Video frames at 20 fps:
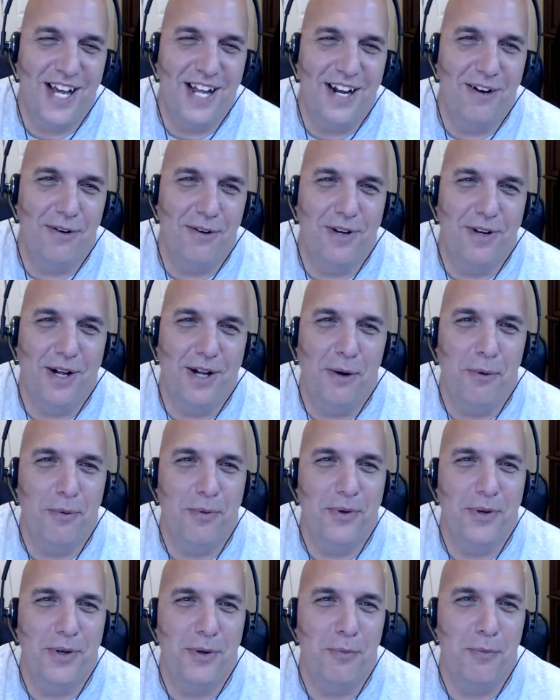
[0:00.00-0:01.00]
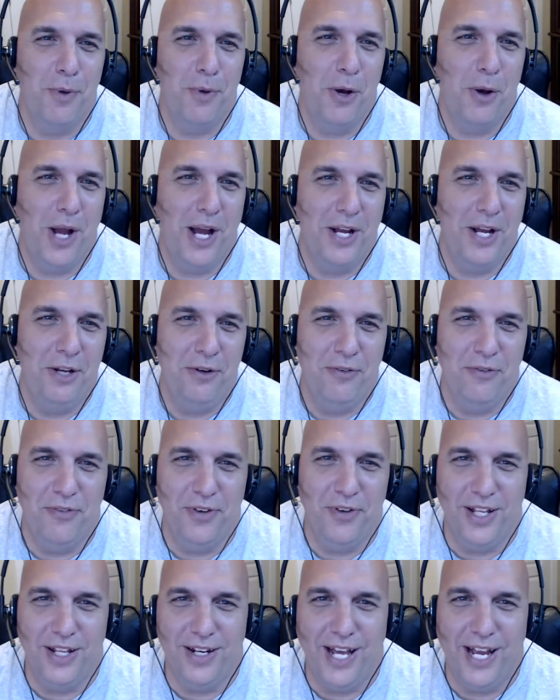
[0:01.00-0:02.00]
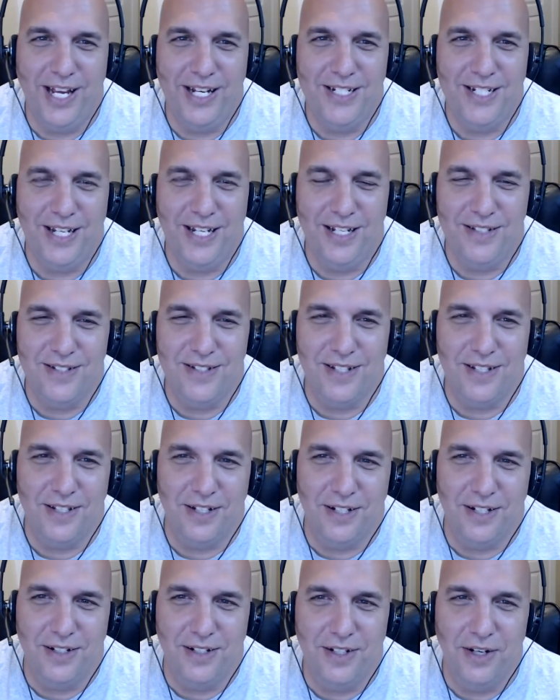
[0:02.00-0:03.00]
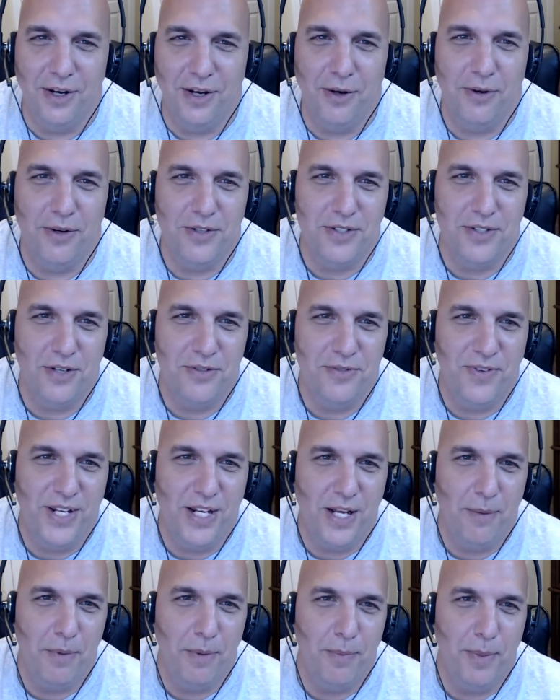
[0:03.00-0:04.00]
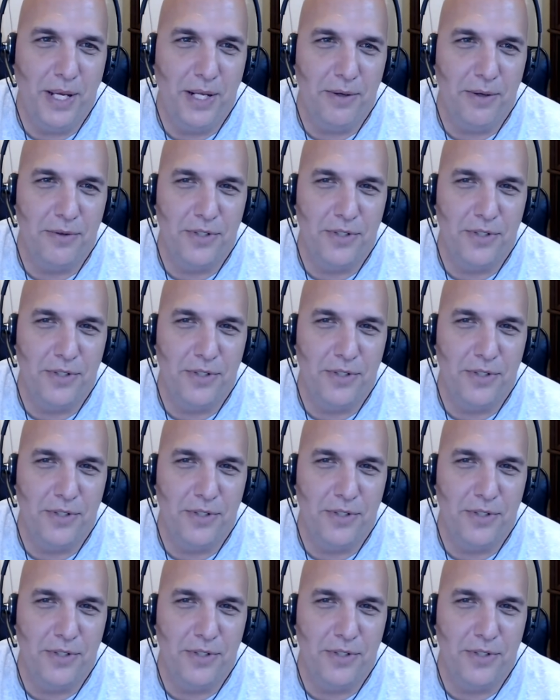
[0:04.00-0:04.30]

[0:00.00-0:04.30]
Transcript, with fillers: I don't I don't know how you'd fit 18s in the you know because those VW Beetles.